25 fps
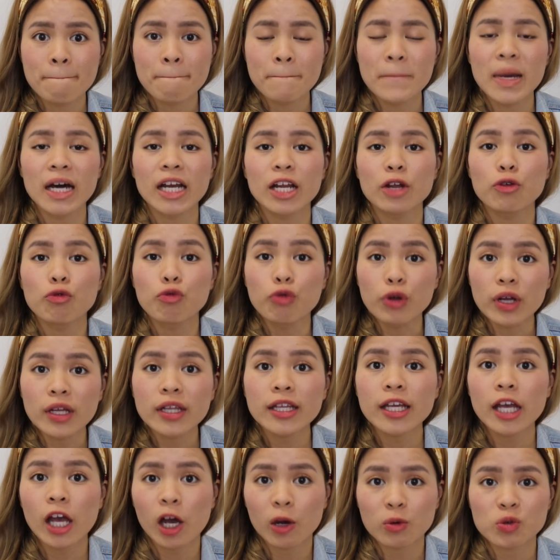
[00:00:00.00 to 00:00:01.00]
but it
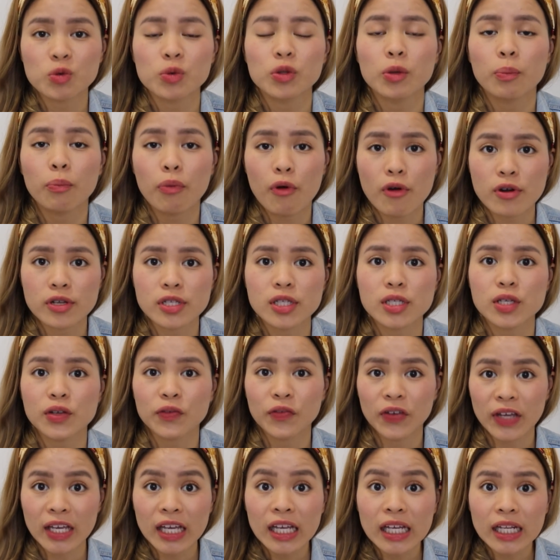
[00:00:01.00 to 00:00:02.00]
really helped with the process
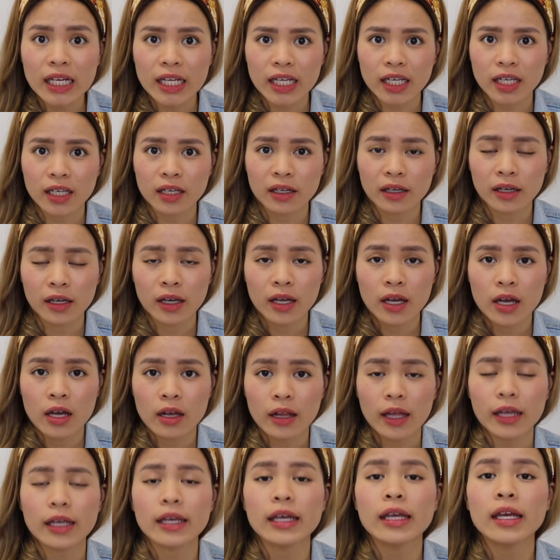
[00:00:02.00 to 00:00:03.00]
of healing.
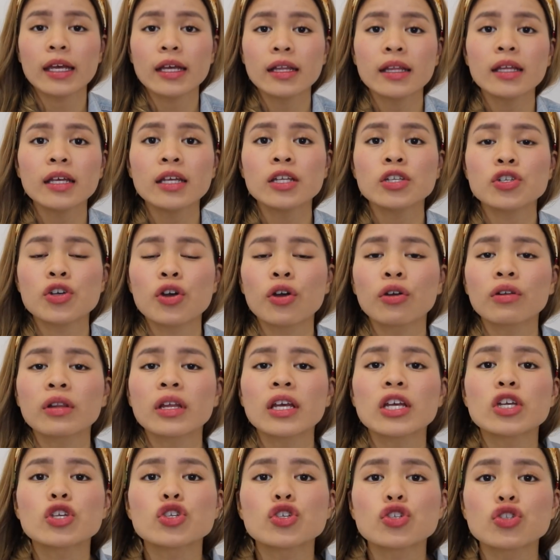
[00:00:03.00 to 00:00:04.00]
Like healing
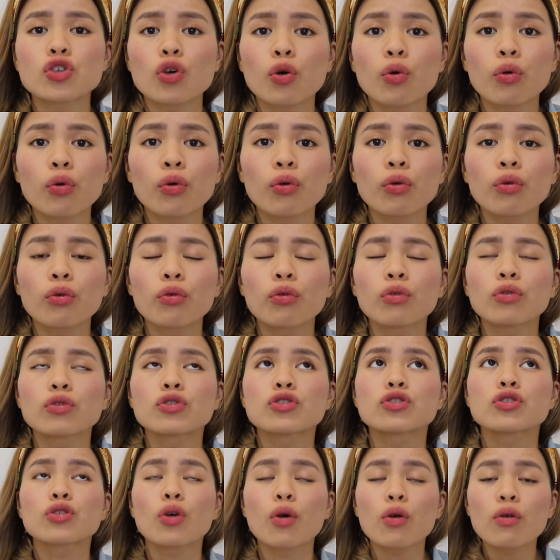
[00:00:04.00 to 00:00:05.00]
internally is so,
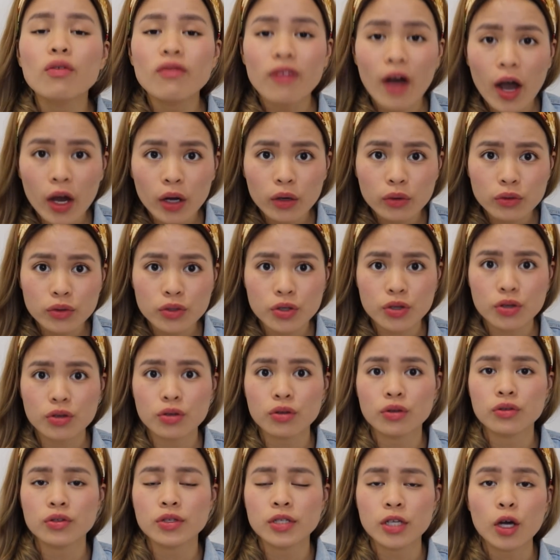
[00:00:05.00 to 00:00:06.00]
so vital
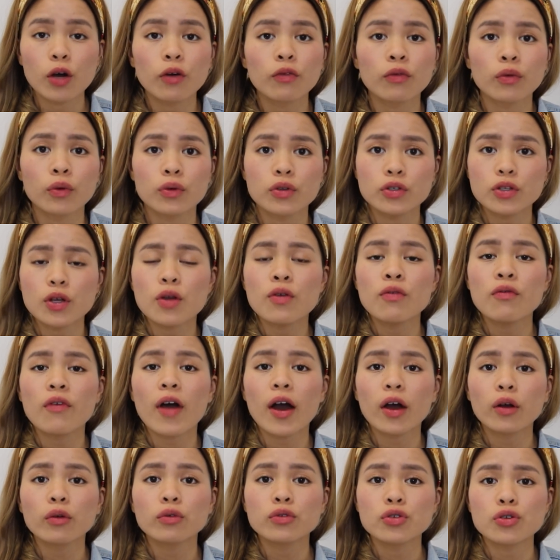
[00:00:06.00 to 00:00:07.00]
to selfhood, so
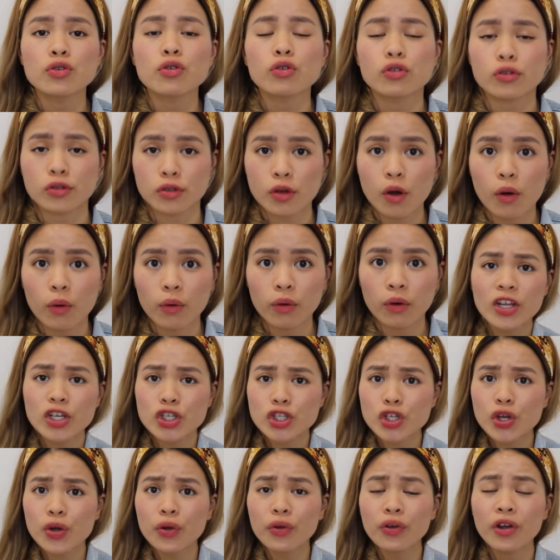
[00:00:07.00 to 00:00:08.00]
vital to your soul.
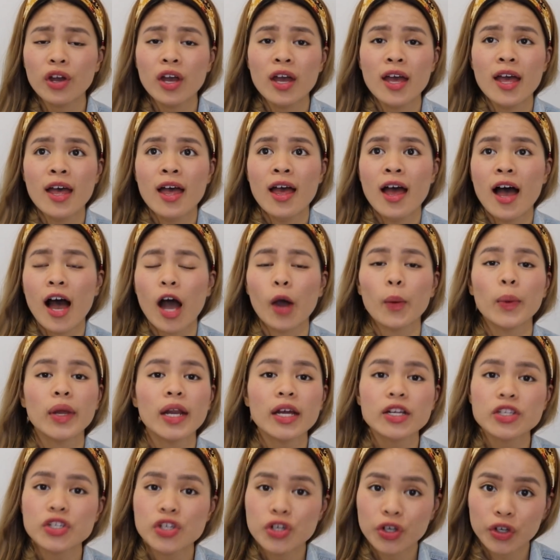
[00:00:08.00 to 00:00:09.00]
So I
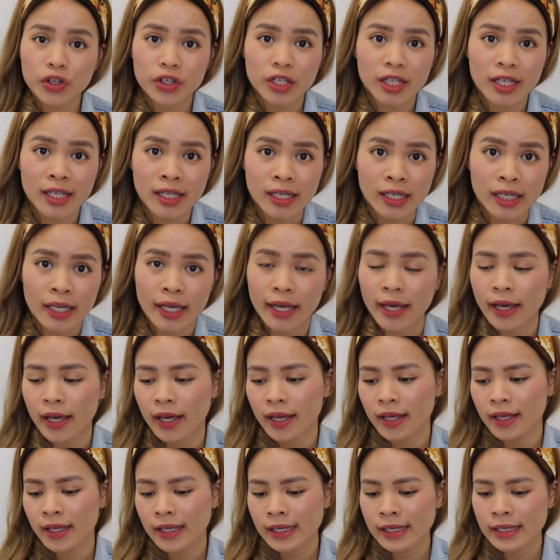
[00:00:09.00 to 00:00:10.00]
went out to uni
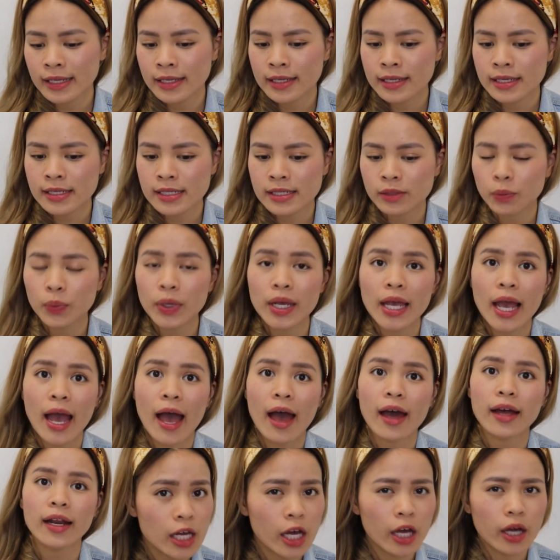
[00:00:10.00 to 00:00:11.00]
and we
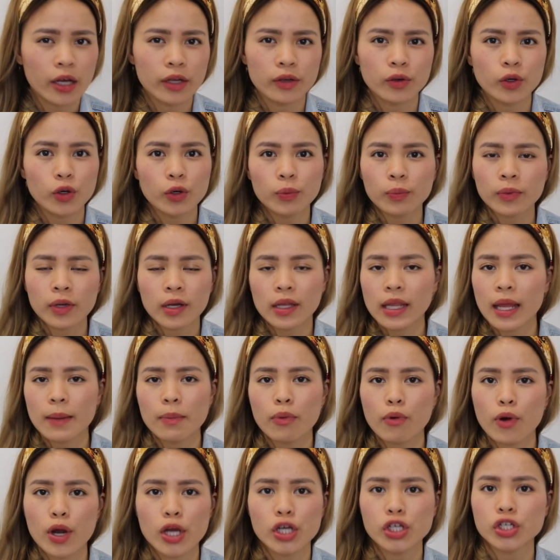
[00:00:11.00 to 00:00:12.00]
had a group
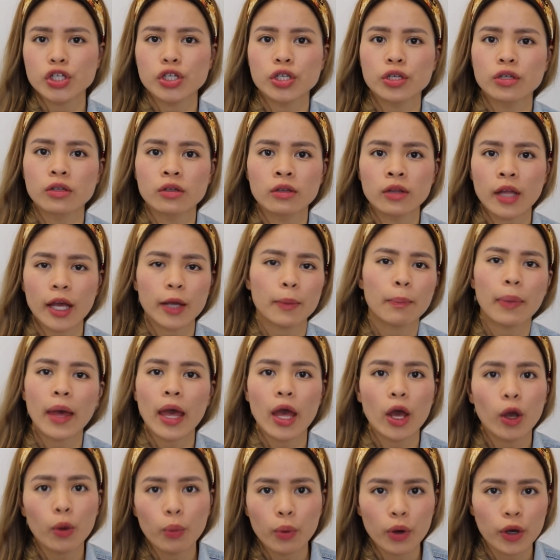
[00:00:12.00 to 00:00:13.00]
collaboration, like
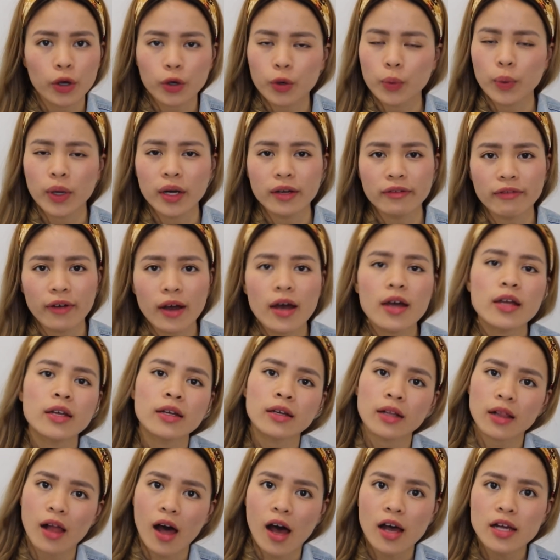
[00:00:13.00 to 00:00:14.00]
pair work, whatever, in
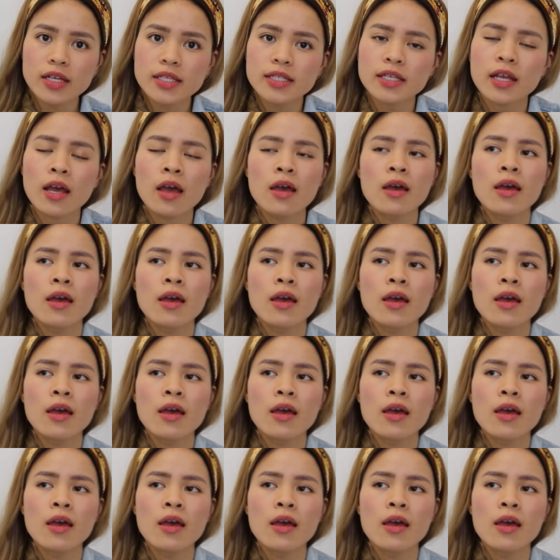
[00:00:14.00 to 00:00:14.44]
class.